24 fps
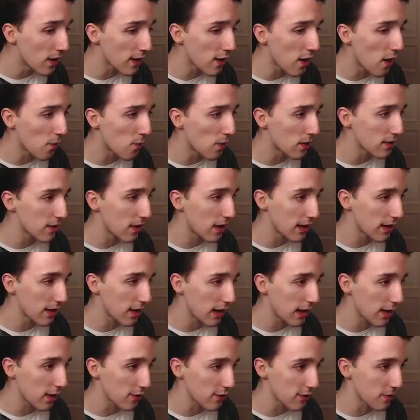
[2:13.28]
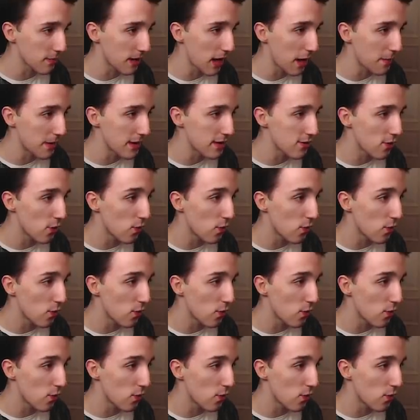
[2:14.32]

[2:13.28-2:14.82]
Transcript: Well, I got one. I, I got some damage.